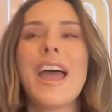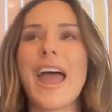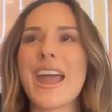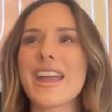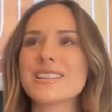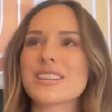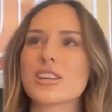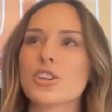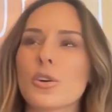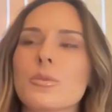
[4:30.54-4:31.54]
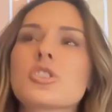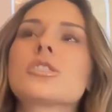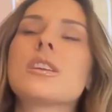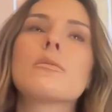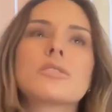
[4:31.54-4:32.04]
And,
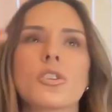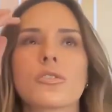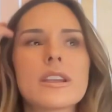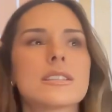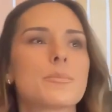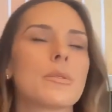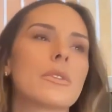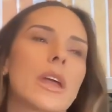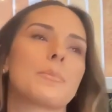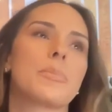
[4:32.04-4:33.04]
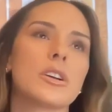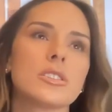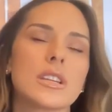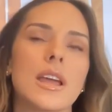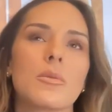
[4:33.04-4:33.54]
it was so great to like
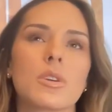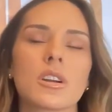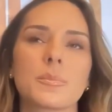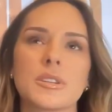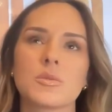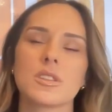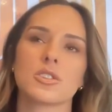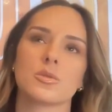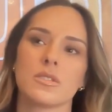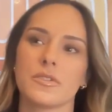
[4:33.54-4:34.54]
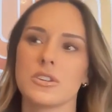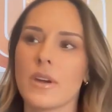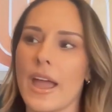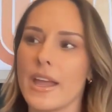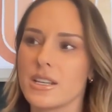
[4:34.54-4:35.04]
build a network between the two of
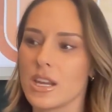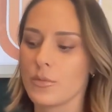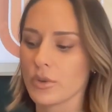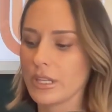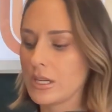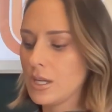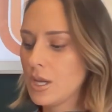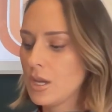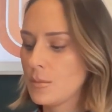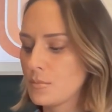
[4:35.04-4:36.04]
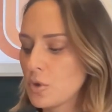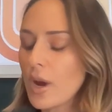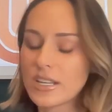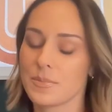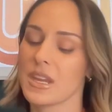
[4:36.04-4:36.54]
you. And you
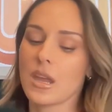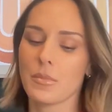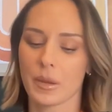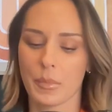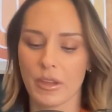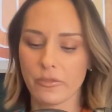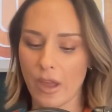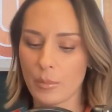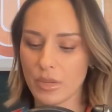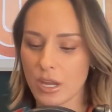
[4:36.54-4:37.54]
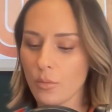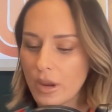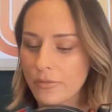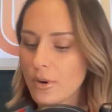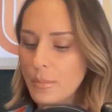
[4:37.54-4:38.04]
guys became like my family
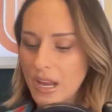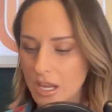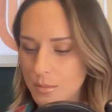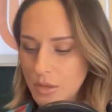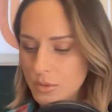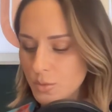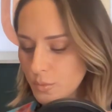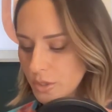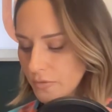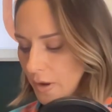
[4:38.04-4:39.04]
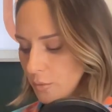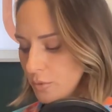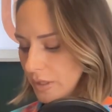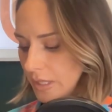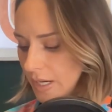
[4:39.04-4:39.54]
away from Miami, which felt
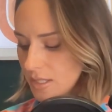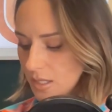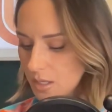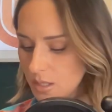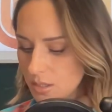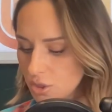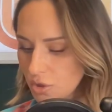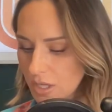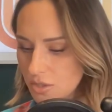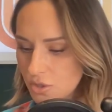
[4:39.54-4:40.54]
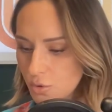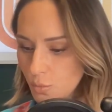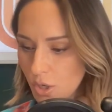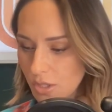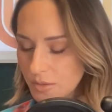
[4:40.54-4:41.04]
really nice in a strange new
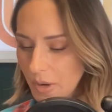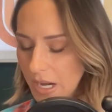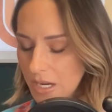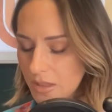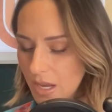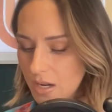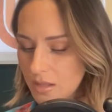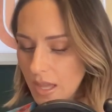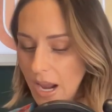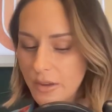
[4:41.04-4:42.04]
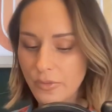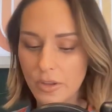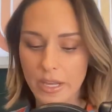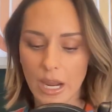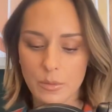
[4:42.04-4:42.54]
world, right? That I
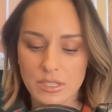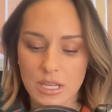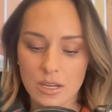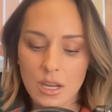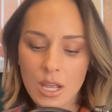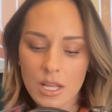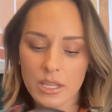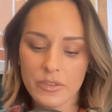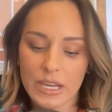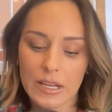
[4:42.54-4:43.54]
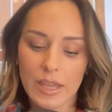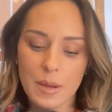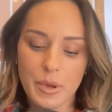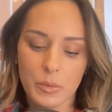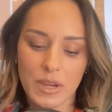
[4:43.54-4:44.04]
felt like I was living in LA,
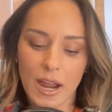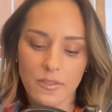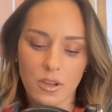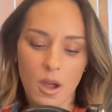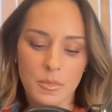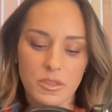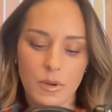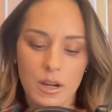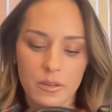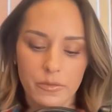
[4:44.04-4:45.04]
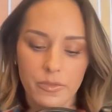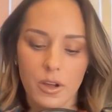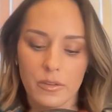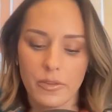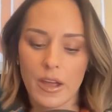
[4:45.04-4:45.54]
but we had the common thread
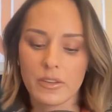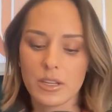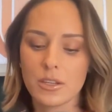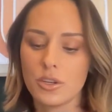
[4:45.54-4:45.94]
of having,